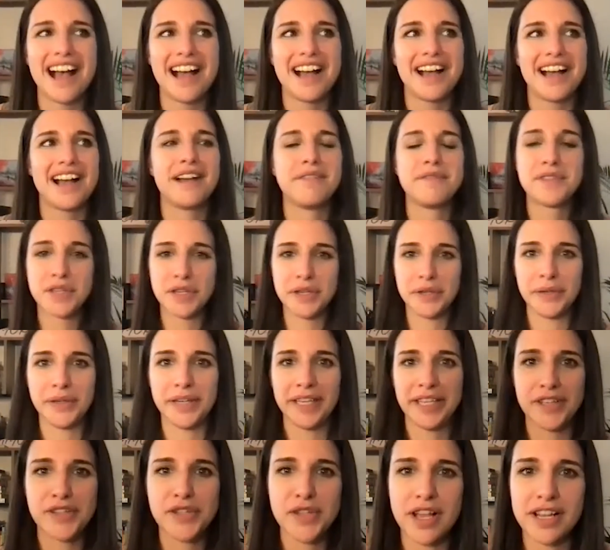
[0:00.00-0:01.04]

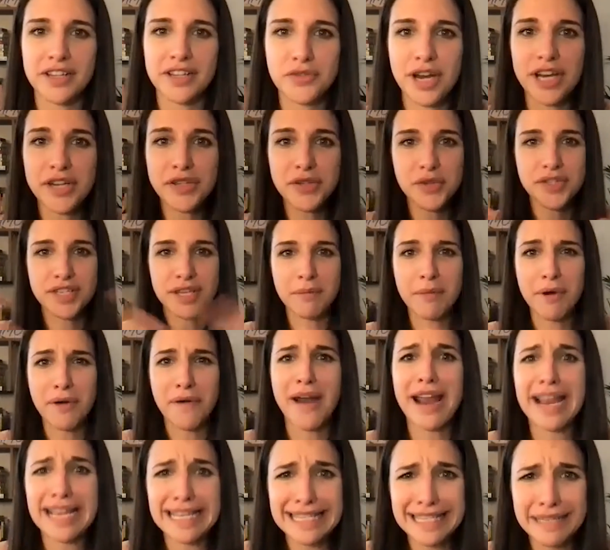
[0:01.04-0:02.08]
Absolutely. So I'll try to
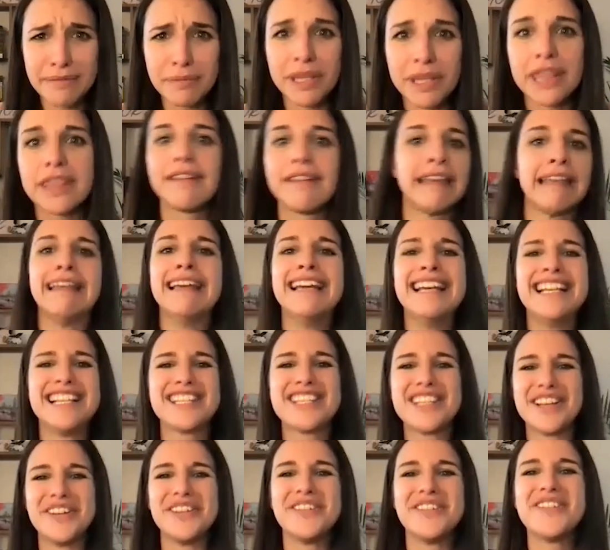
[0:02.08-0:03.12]
summarize them in 3.
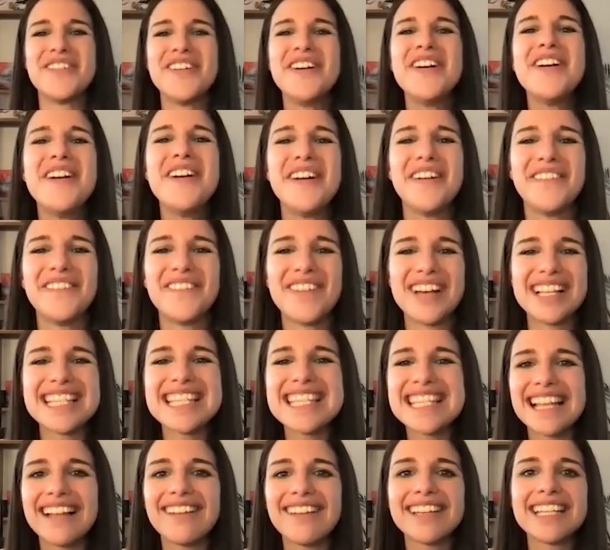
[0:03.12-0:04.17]
So one
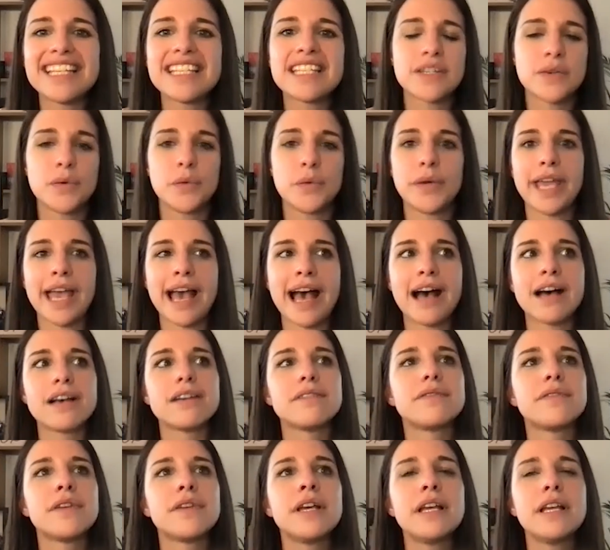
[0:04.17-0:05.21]
side, we
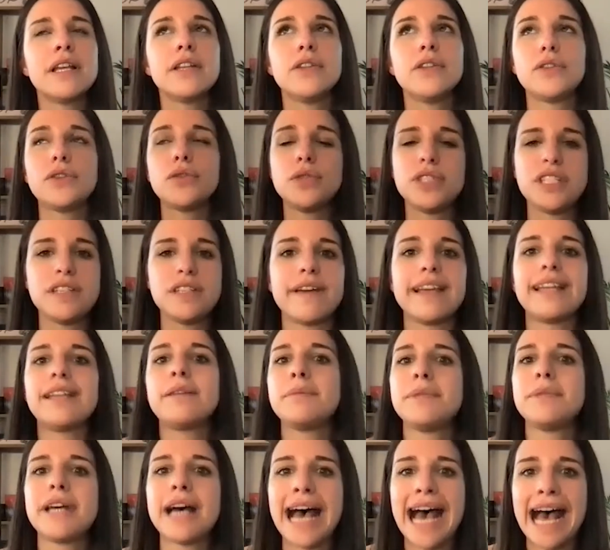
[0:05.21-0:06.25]
have to
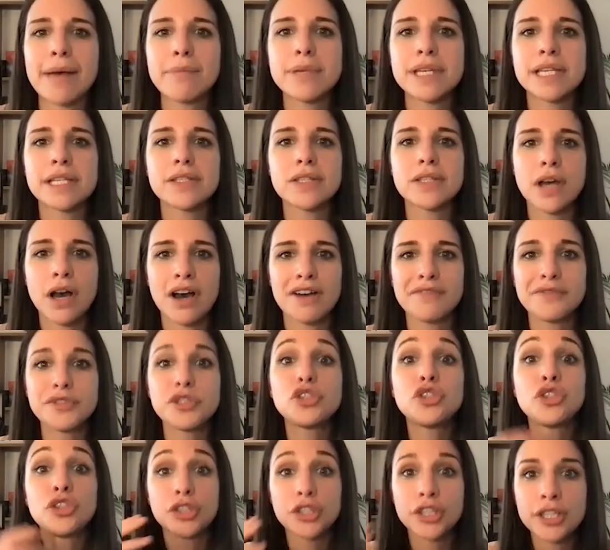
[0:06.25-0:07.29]
develop the habit of
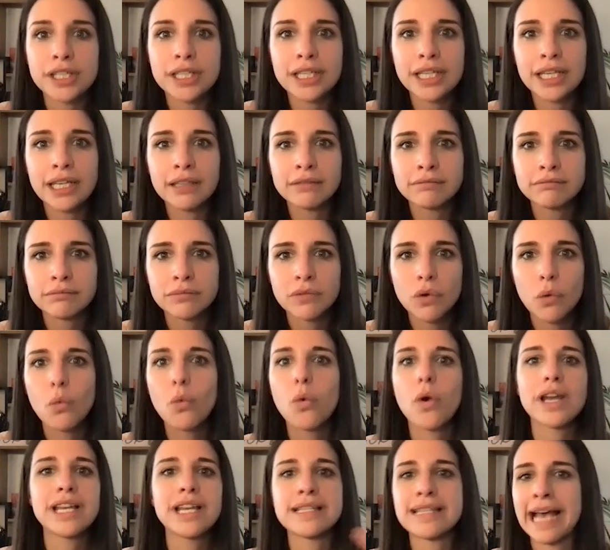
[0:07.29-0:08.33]
turning
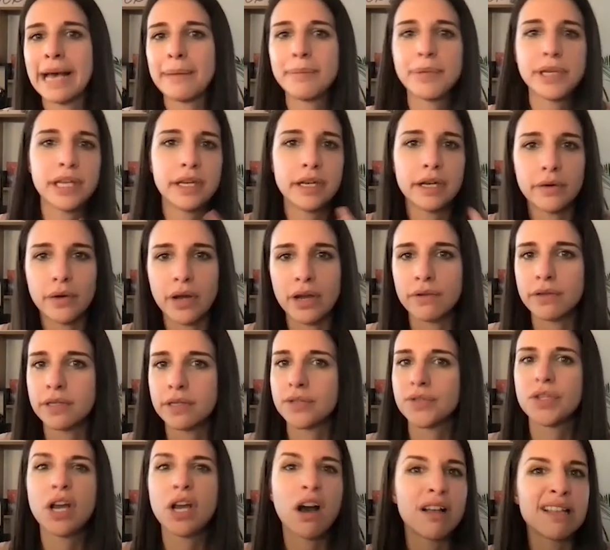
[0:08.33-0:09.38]
what is happening around
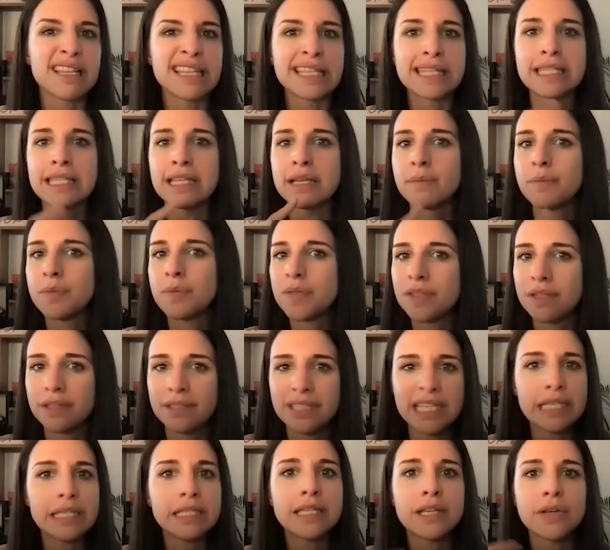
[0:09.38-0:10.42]
us, concepts,
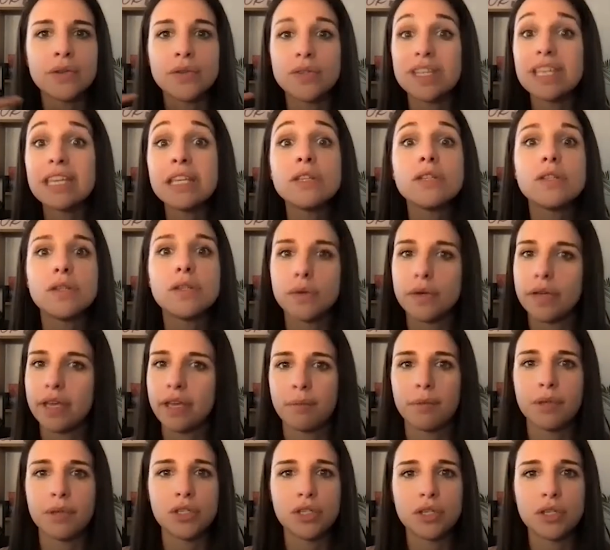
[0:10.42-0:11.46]
details, into
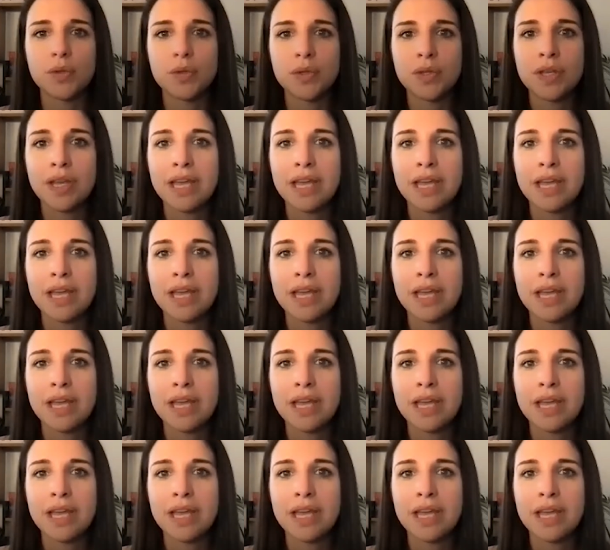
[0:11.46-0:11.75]
images.